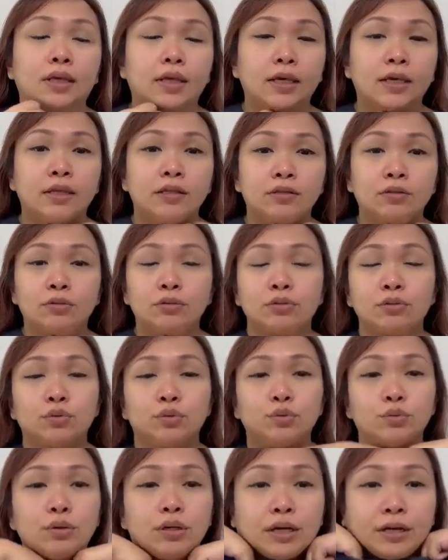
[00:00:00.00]
and those
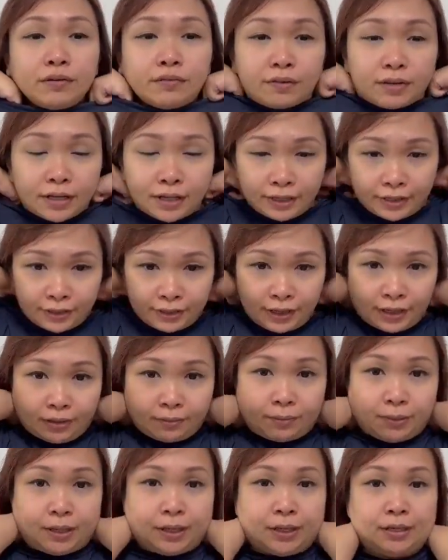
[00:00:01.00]
who have like neck
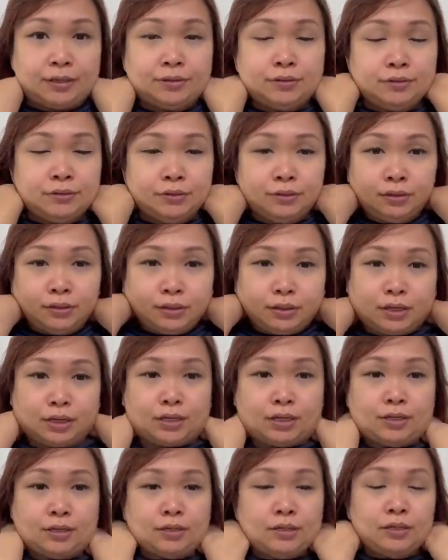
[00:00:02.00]
pain
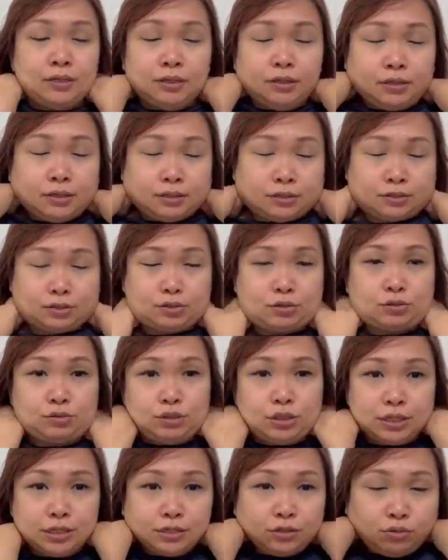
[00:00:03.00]
okay so
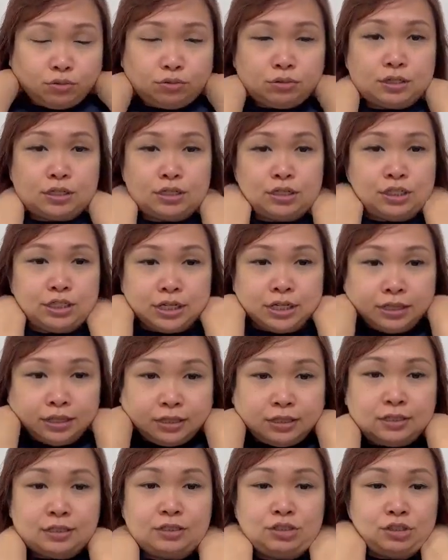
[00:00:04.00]
just do a
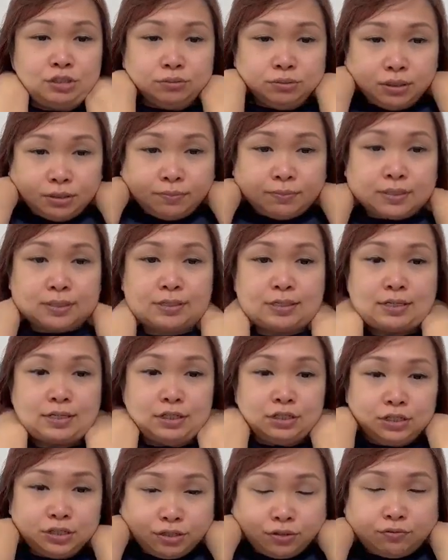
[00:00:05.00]
gentle shoulder
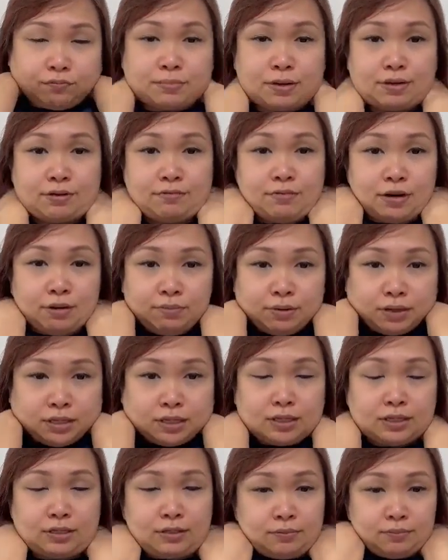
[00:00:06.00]
massage by
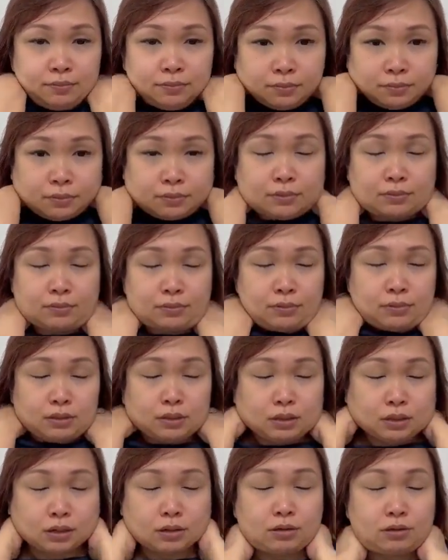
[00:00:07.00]
rubbing it
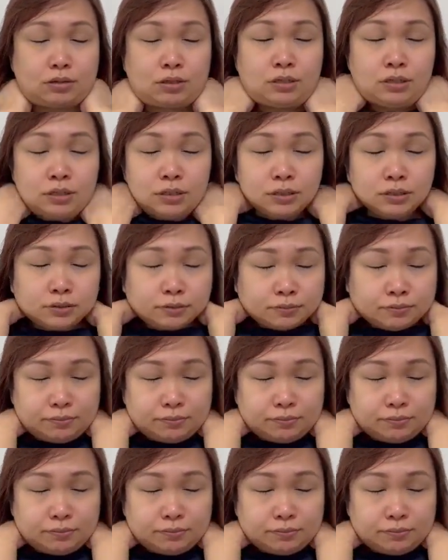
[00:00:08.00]
across.